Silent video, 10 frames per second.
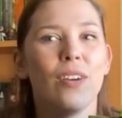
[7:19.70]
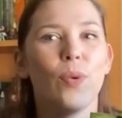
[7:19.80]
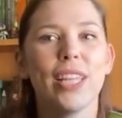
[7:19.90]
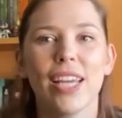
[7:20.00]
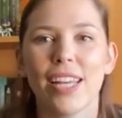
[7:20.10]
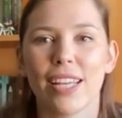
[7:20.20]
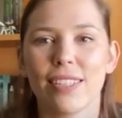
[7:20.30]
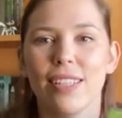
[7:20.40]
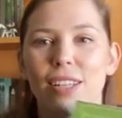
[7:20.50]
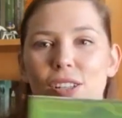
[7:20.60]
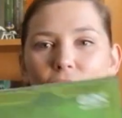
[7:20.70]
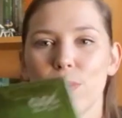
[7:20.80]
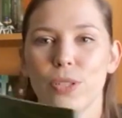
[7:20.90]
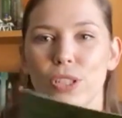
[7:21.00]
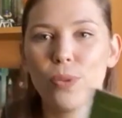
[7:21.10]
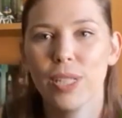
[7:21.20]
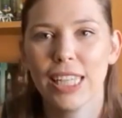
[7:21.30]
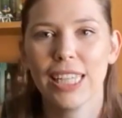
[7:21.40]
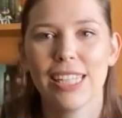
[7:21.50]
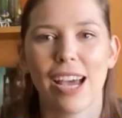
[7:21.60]
when they announced that CLOC was doing
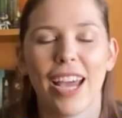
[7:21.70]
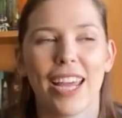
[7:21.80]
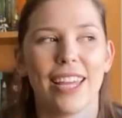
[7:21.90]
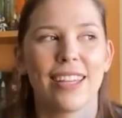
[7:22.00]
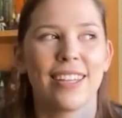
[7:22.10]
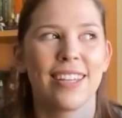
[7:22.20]
it, I